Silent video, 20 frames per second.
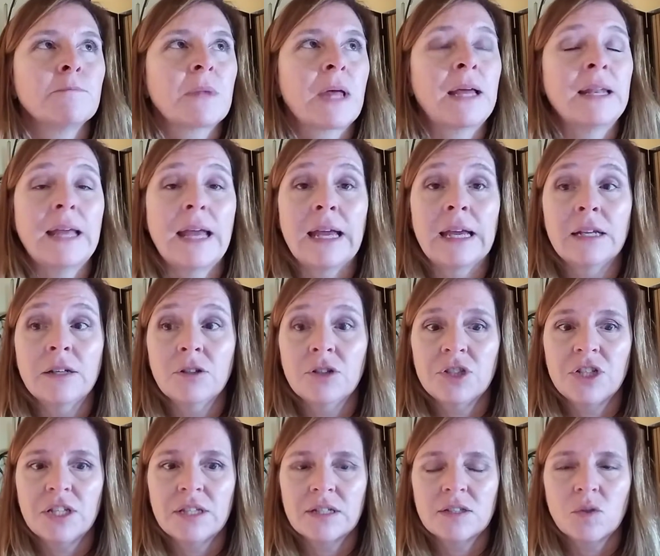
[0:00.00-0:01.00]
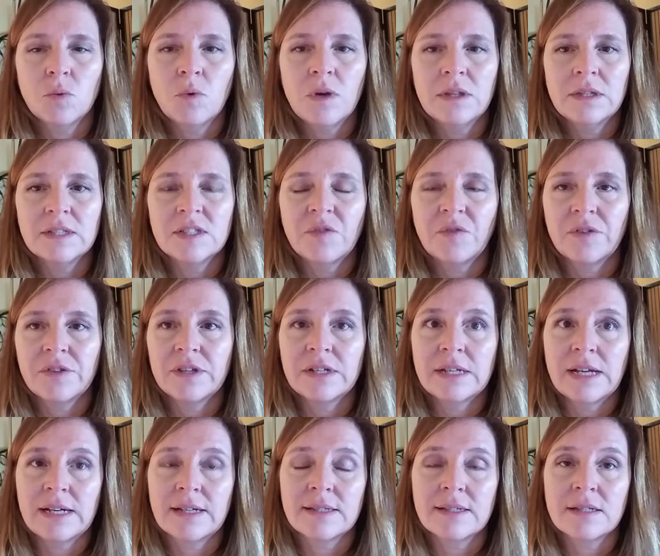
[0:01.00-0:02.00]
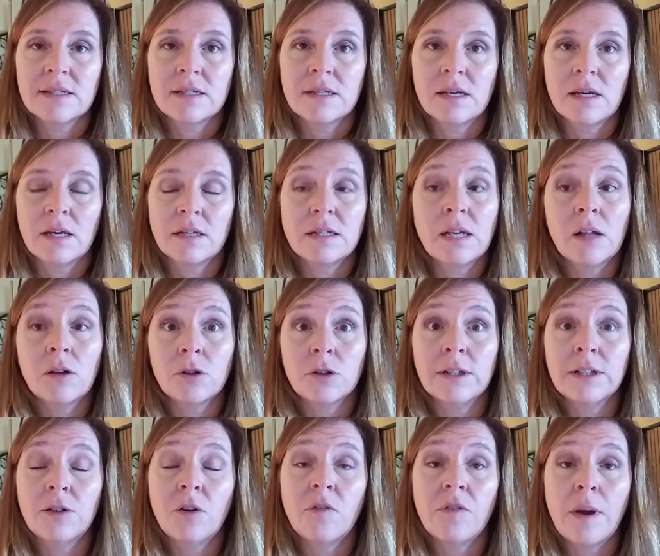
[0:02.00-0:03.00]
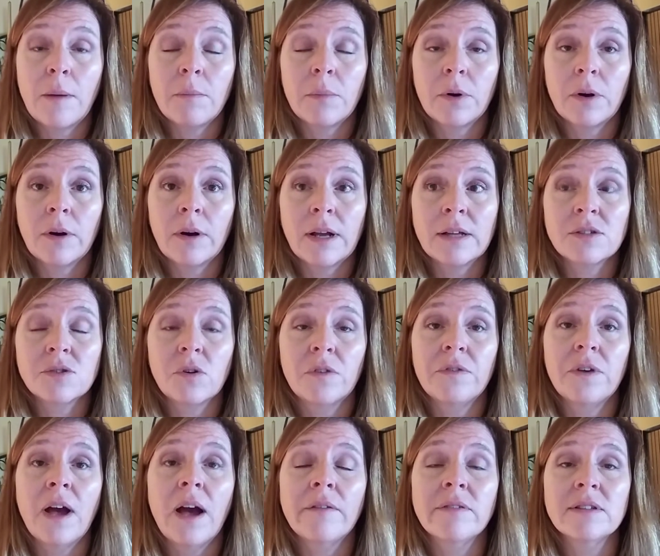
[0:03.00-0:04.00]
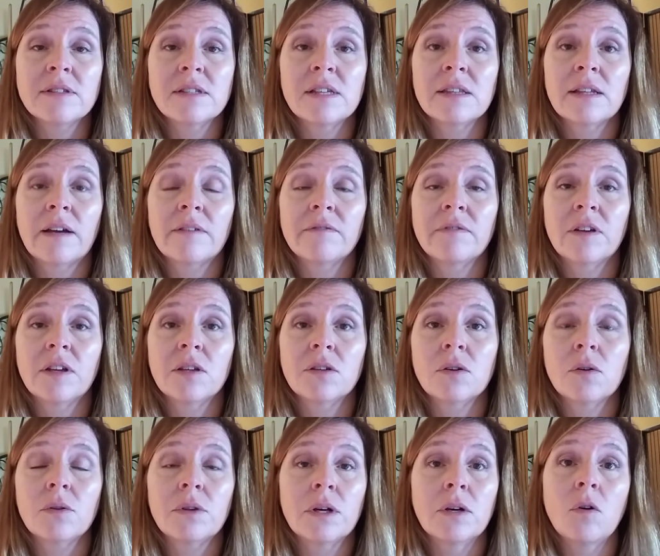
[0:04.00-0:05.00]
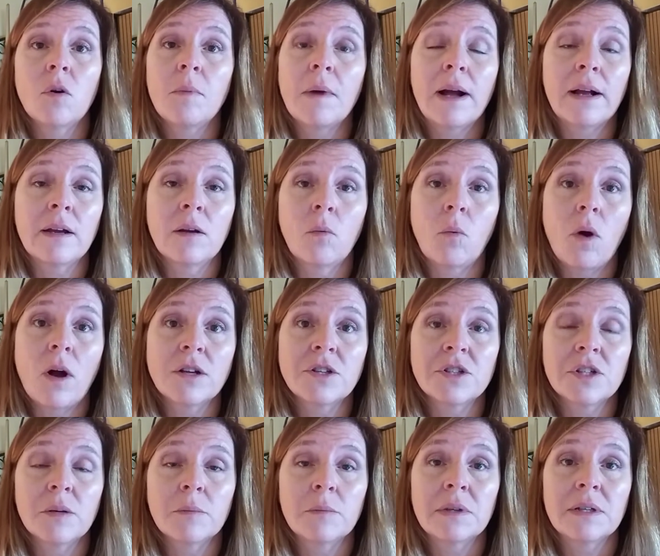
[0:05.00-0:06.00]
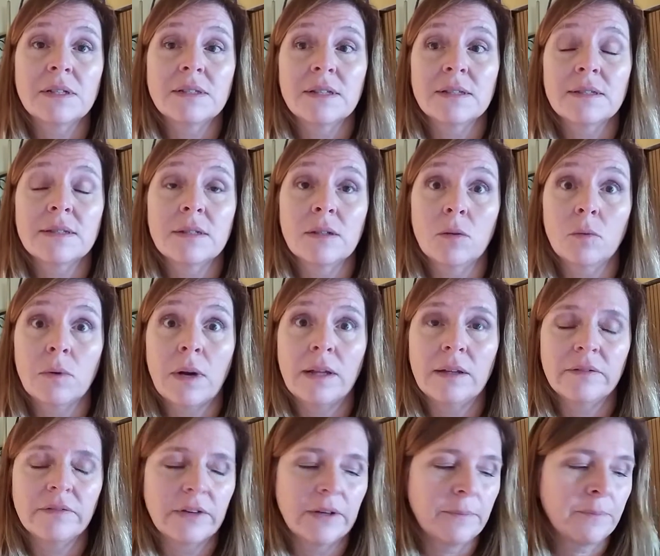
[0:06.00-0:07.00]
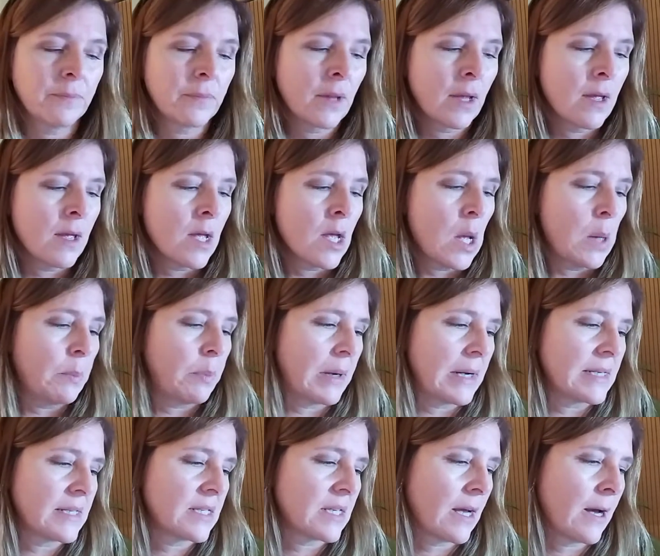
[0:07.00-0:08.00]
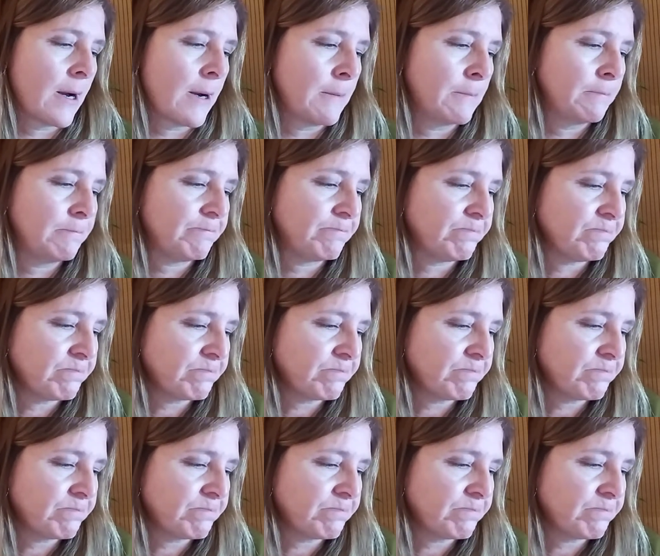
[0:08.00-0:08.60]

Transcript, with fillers: an energy that's with us for the next till early November. And so if you haven't seen that video, then go back and watch it because it's still relevant. But um,